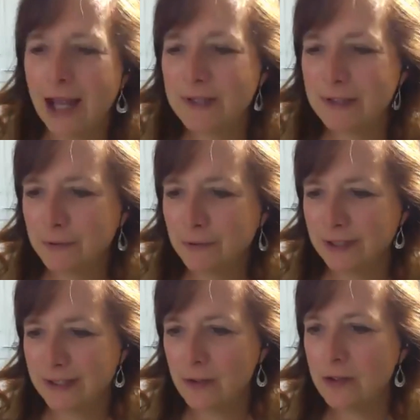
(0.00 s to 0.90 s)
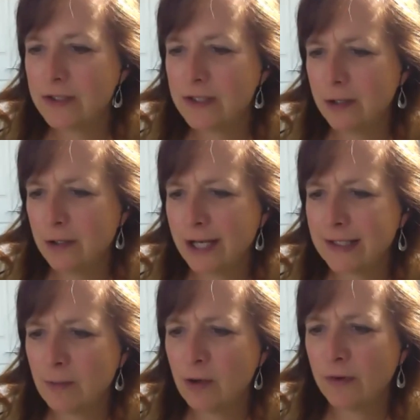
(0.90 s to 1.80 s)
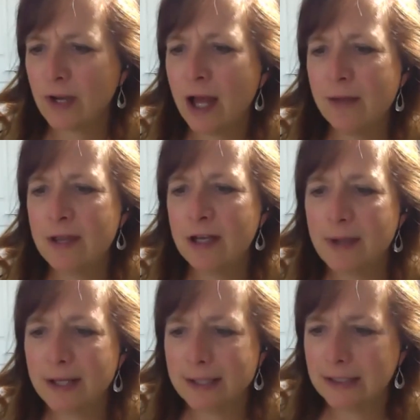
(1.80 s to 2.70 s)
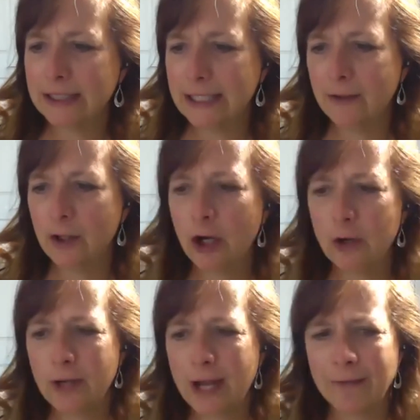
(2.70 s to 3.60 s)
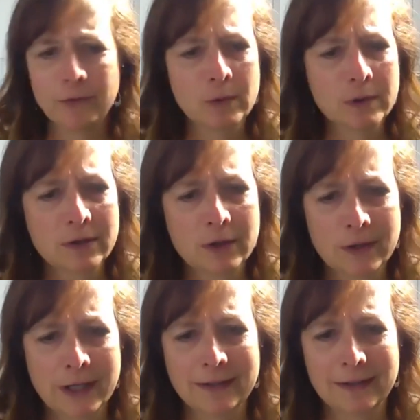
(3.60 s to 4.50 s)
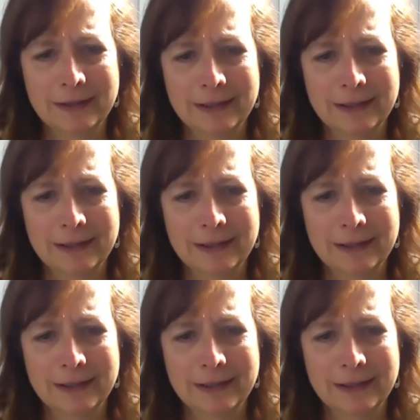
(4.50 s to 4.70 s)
Absolutely. So there's another, I guess, more of a comment about deleting the code afterwards, correct?